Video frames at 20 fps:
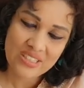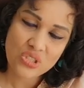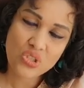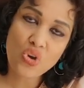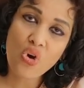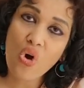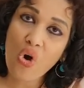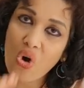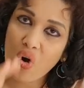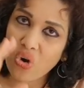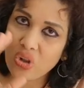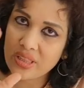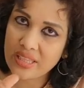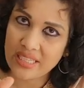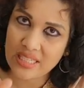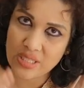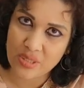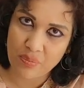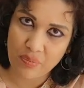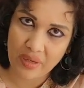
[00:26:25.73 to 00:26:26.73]
So all
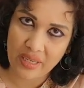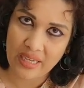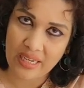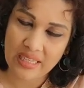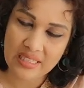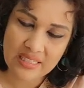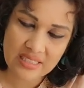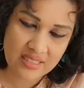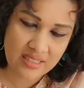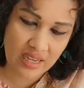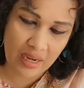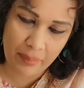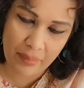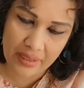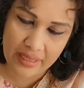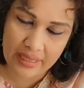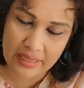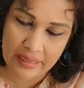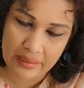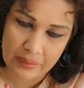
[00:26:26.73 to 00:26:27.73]
these meanings
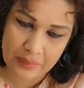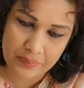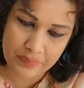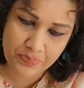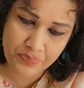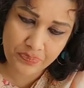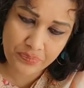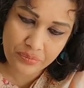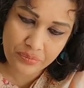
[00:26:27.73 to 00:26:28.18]
come in here.